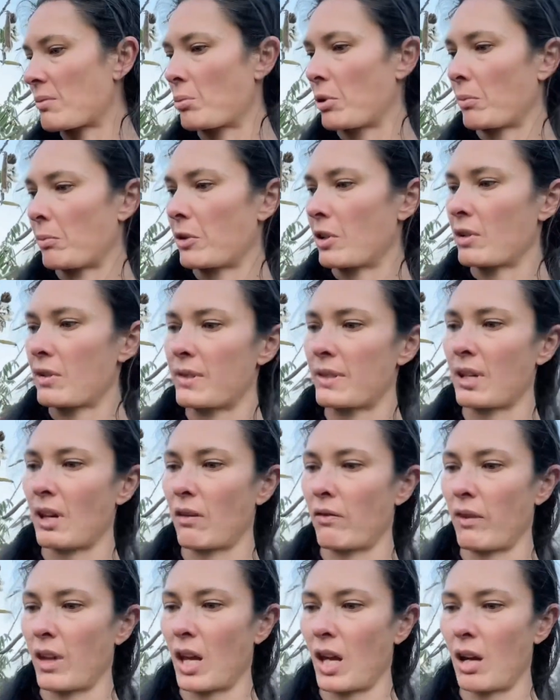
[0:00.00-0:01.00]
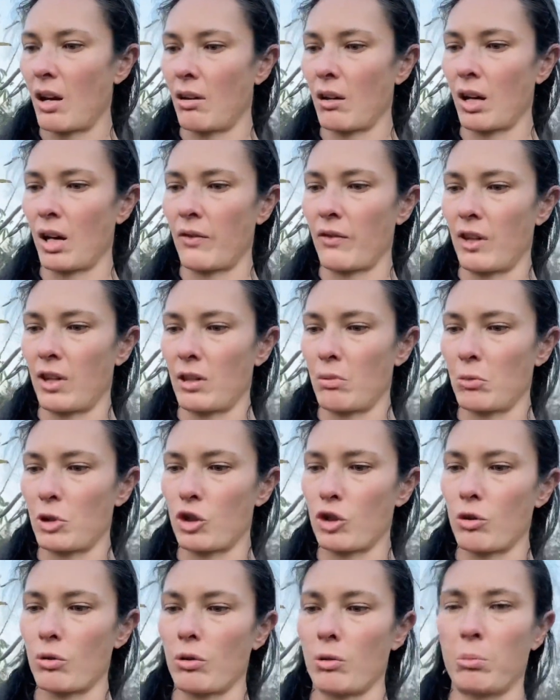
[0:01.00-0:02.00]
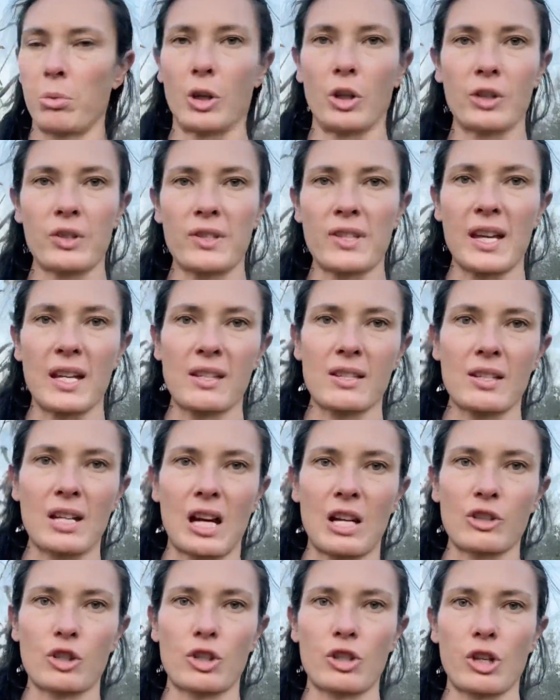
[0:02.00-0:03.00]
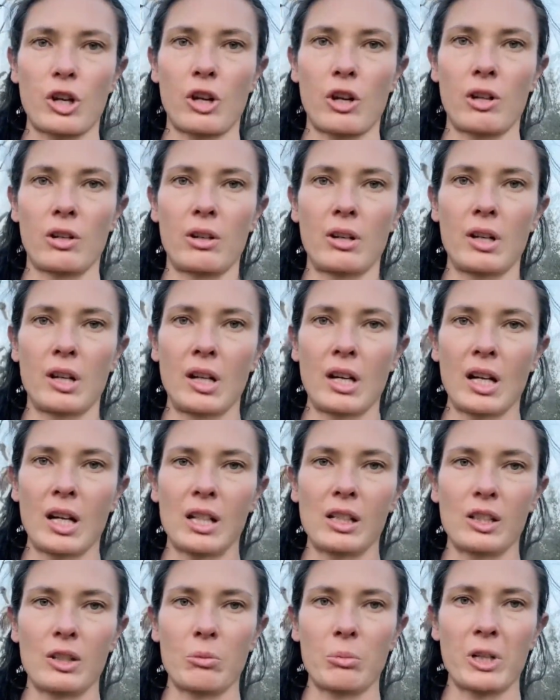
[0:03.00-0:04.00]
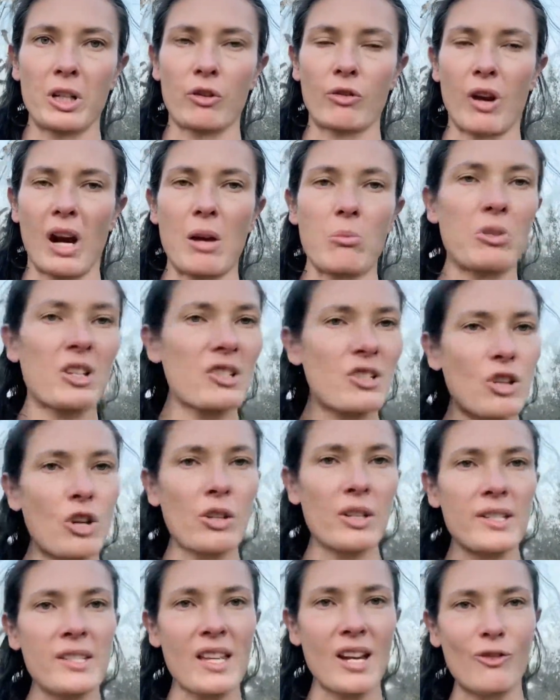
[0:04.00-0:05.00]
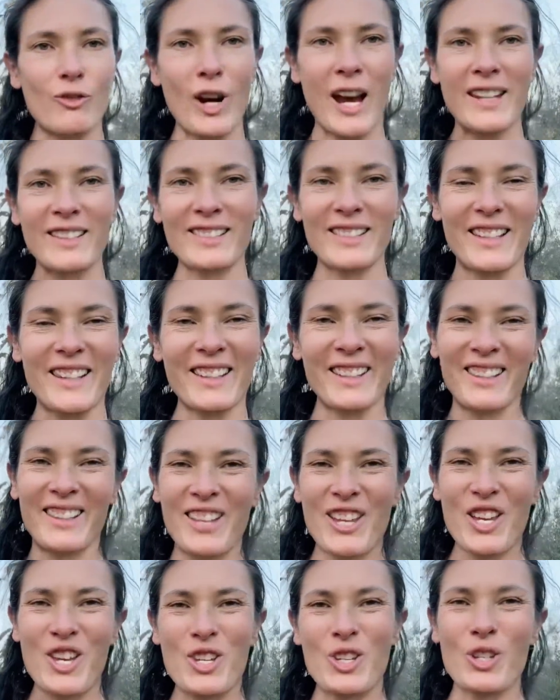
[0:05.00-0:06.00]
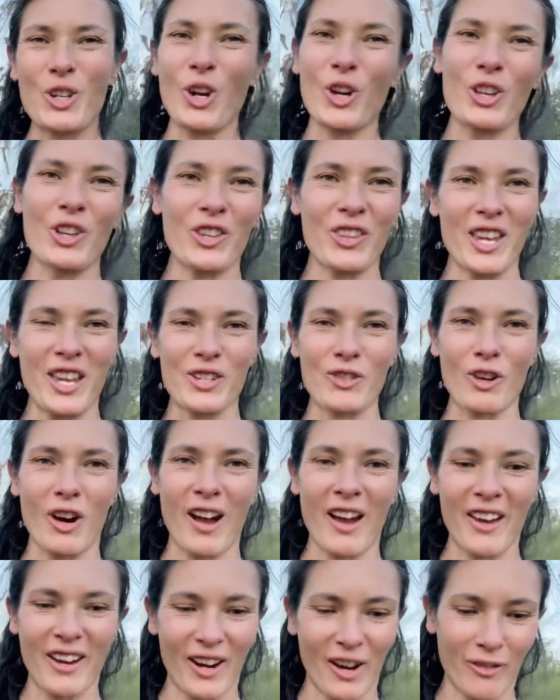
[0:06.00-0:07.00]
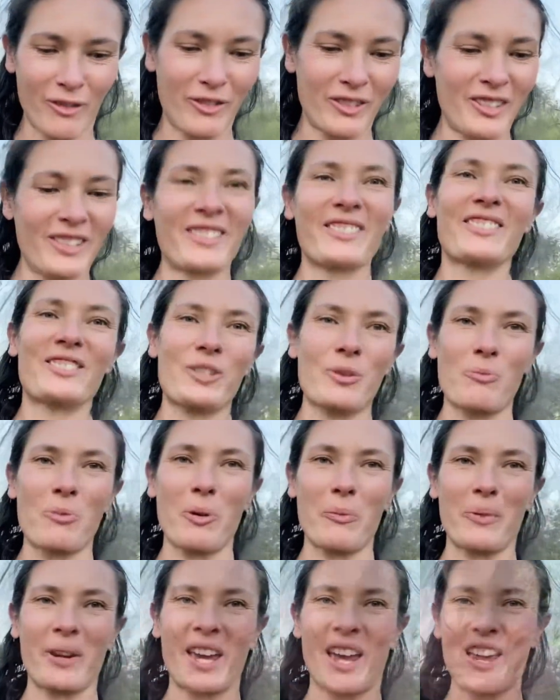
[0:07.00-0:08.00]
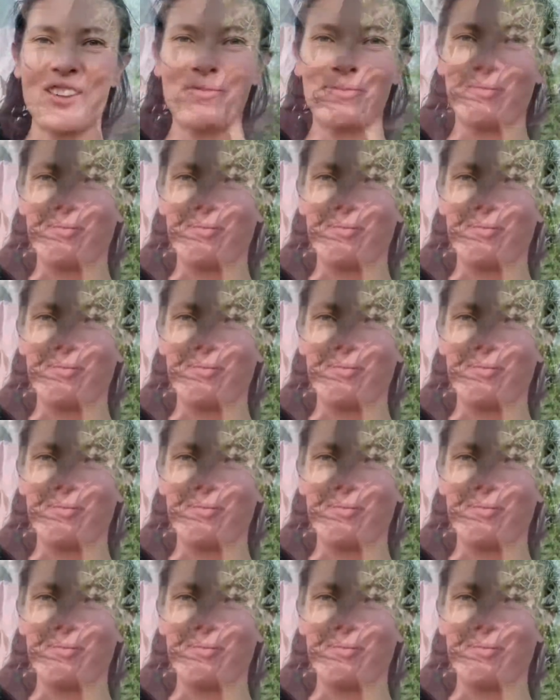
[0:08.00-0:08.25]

pop those down there, and then the mature pods, they start to turn a little bit grey, but as long as they're rattling, you know that they're dry enough to propagate.